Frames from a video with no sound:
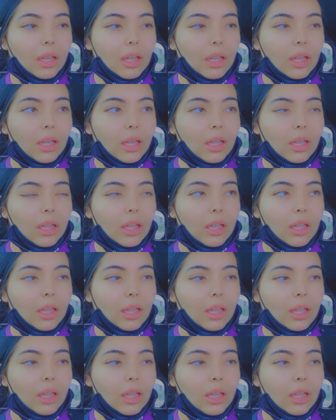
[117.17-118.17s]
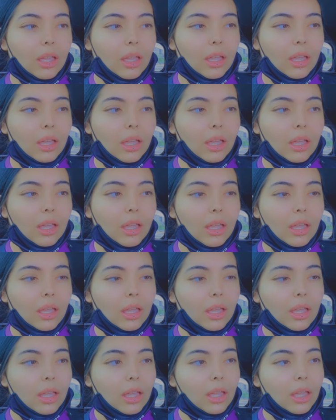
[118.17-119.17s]

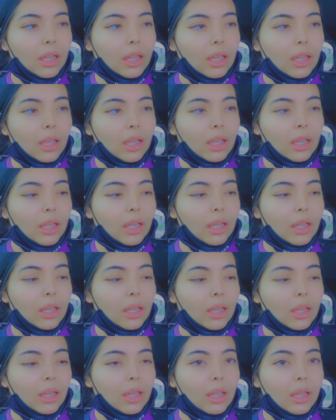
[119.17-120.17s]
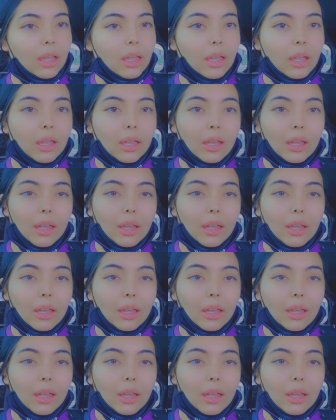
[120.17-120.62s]
(silence)